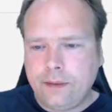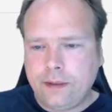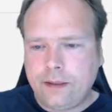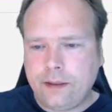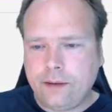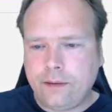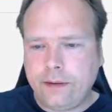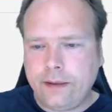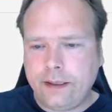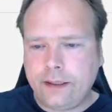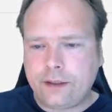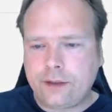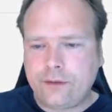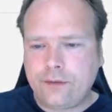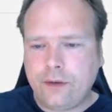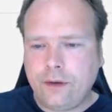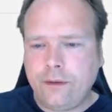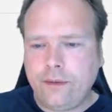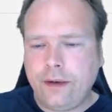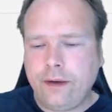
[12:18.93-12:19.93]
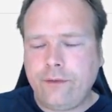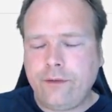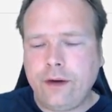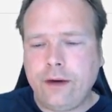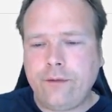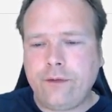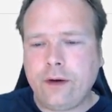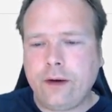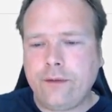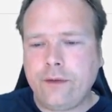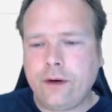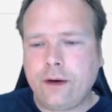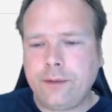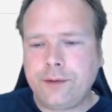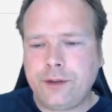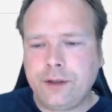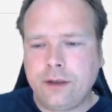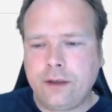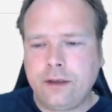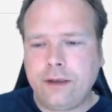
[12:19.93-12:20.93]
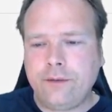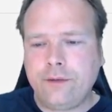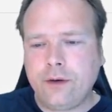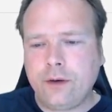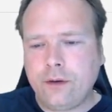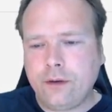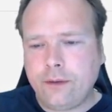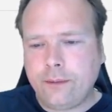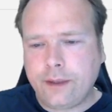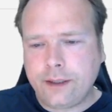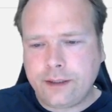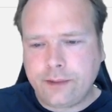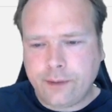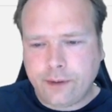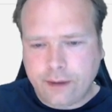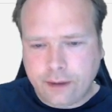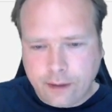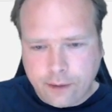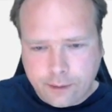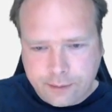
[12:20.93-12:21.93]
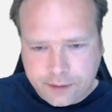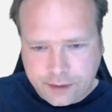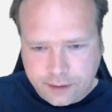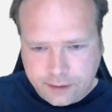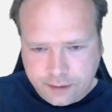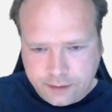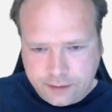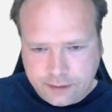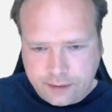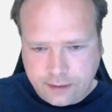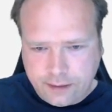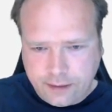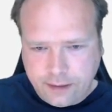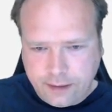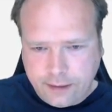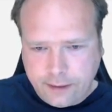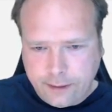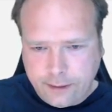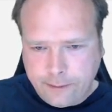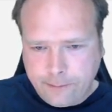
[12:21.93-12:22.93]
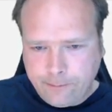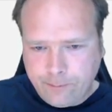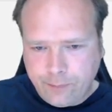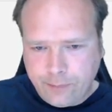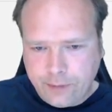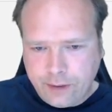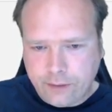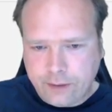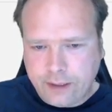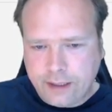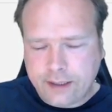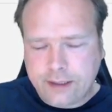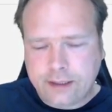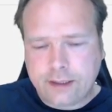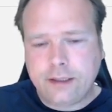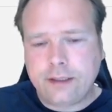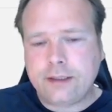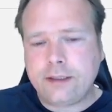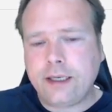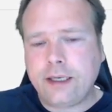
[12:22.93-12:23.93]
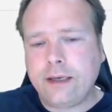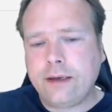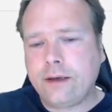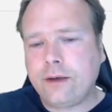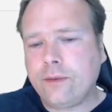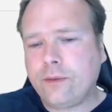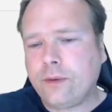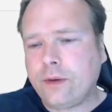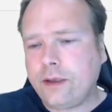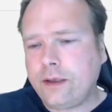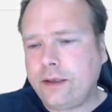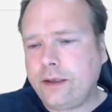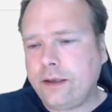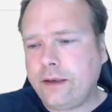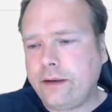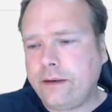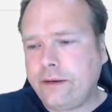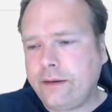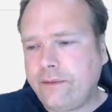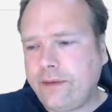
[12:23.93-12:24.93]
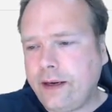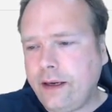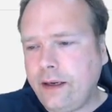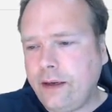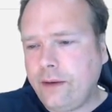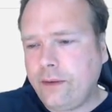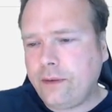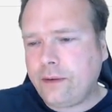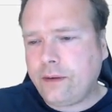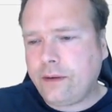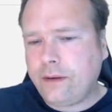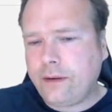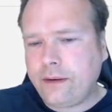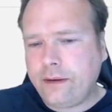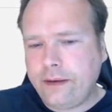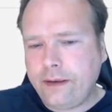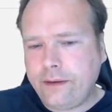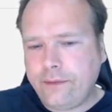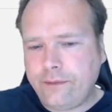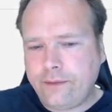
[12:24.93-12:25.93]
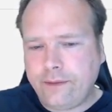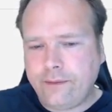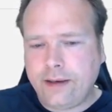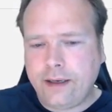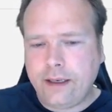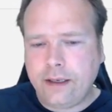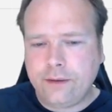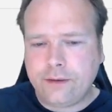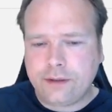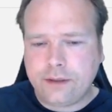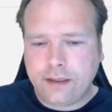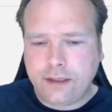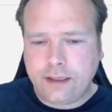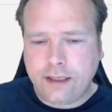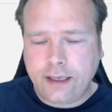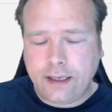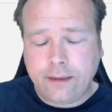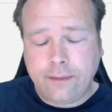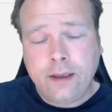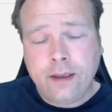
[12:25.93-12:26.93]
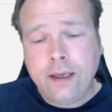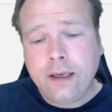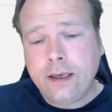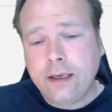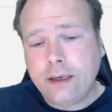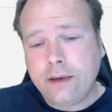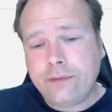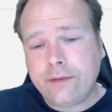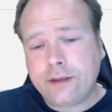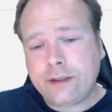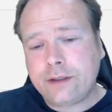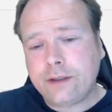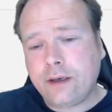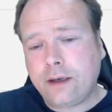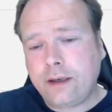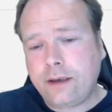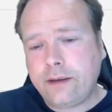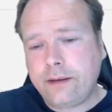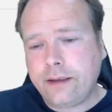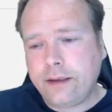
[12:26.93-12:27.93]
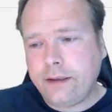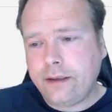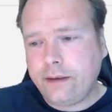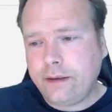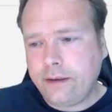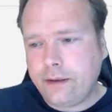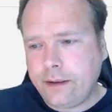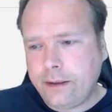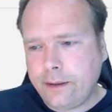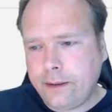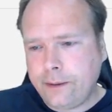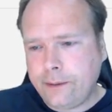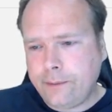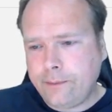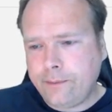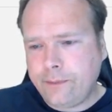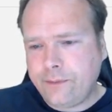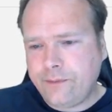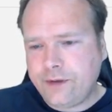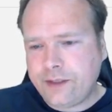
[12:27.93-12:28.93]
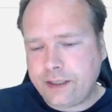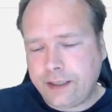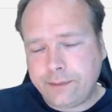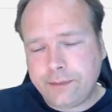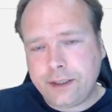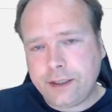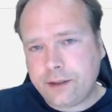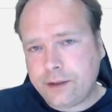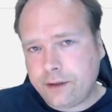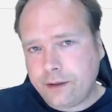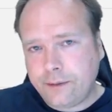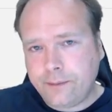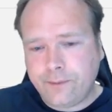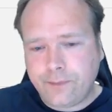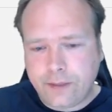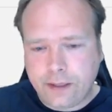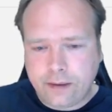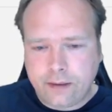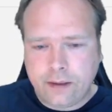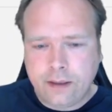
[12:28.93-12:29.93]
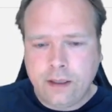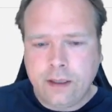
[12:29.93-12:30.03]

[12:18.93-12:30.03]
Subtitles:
or else throw. If you have an optional, if you don't know much about our optionals, then you can actually say that you want the value, or if the value is not there, if it's null, then if it's empty, sorry, then